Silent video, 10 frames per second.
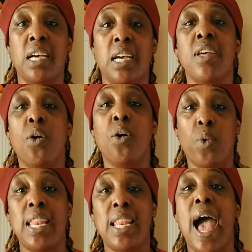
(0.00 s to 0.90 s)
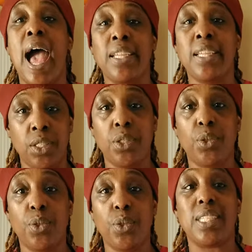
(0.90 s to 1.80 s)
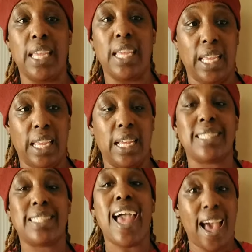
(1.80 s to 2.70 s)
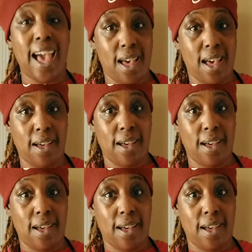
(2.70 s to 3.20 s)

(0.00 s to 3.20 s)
What I use is alcohol.